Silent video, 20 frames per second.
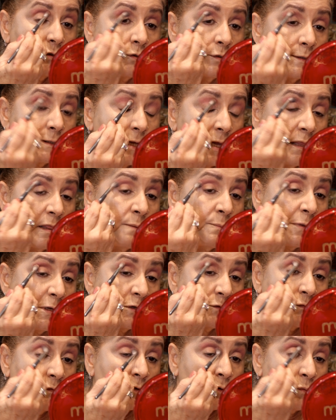To stay at the
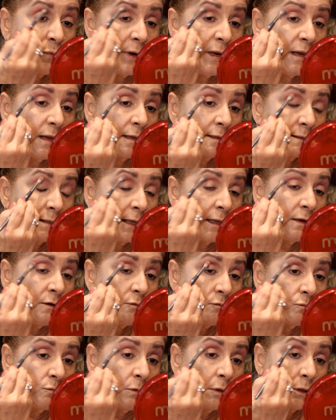beach for a week is
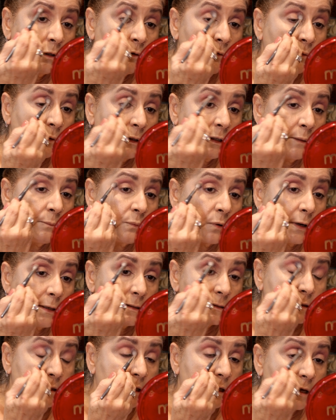getting really, really
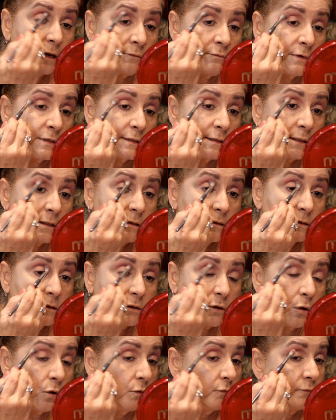pricey. Ever
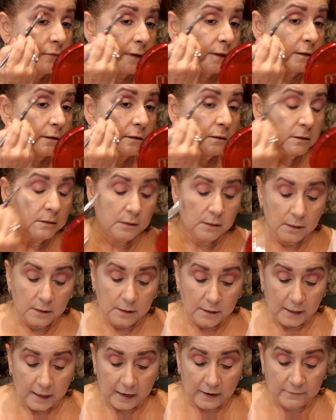since COVID,
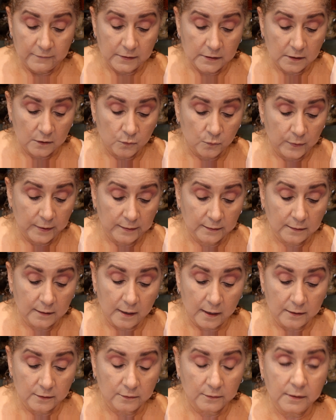everything went
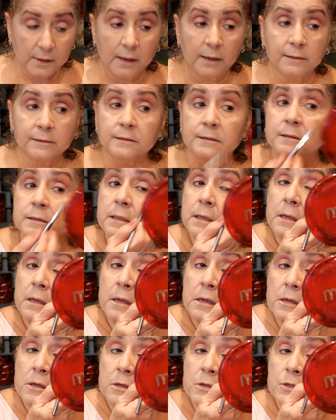kind of nuts.
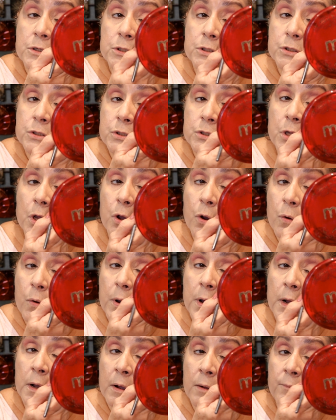
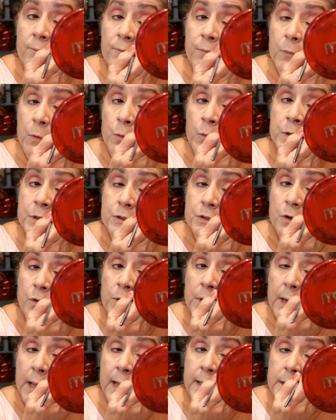So we're
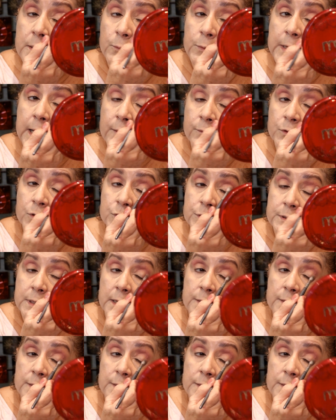so glad that we have those